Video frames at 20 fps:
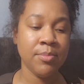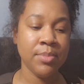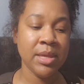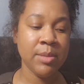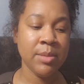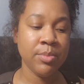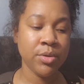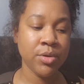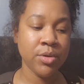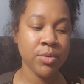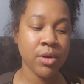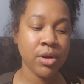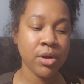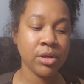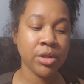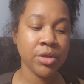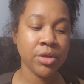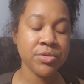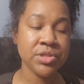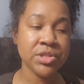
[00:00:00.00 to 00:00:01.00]
people who are
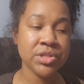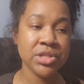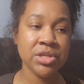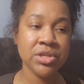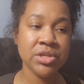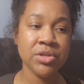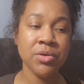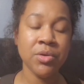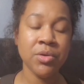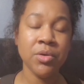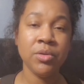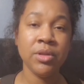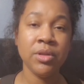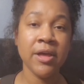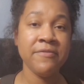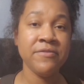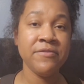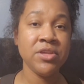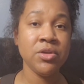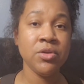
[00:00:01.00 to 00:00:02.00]
close to you, who
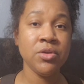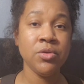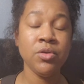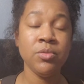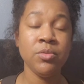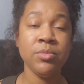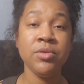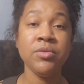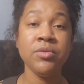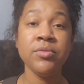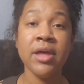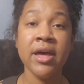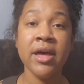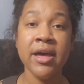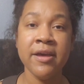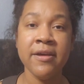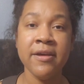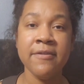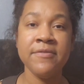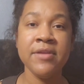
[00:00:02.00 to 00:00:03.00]
love you, whom you
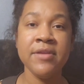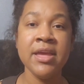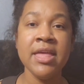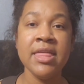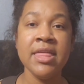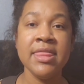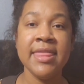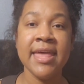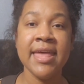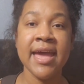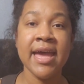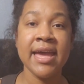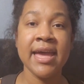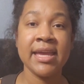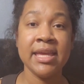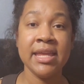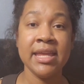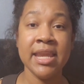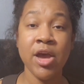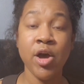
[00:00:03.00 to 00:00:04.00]
love,
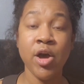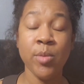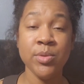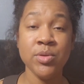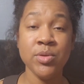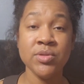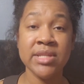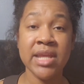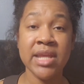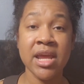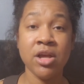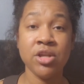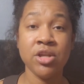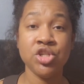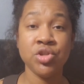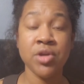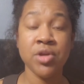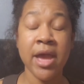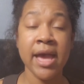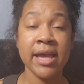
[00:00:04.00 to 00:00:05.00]
that can help you stay on
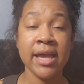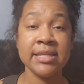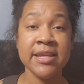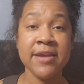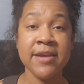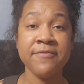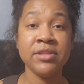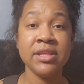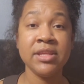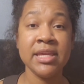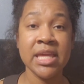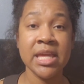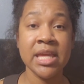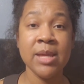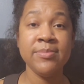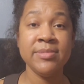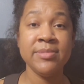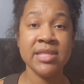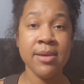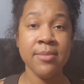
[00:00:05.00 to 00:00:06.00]
track. Definitely
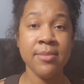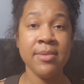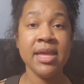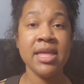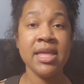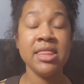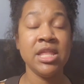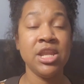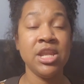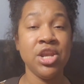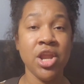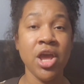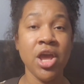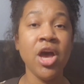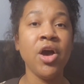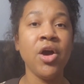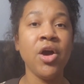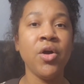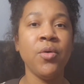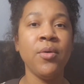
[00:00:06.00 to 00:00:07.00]
keep them in the
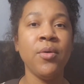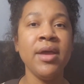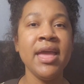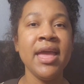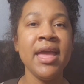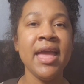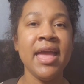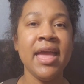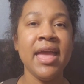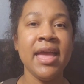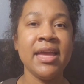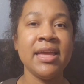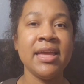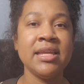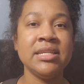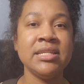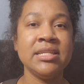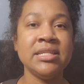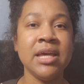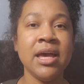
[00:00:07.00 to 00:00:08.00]
know,
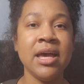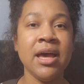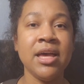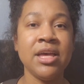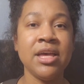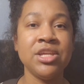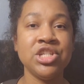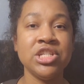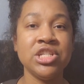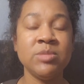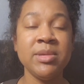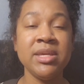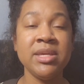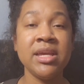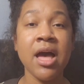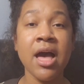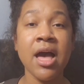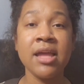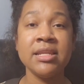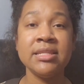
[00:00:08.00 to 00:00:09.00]
and just be
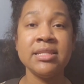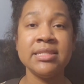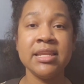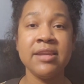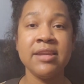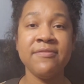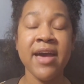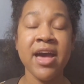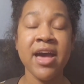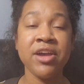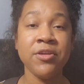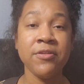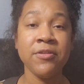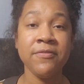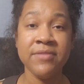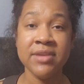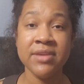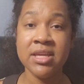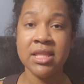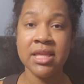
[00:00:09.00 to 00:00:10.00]
cognizant of how you're
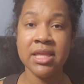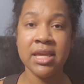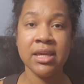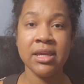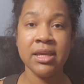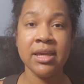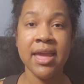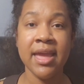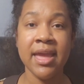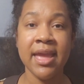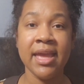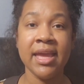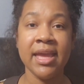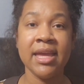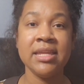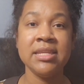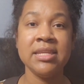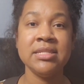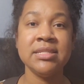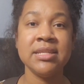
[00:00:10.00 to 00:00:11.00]
feeling.
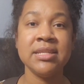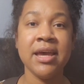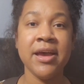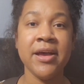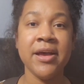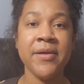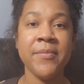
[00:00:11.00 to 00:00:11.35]
And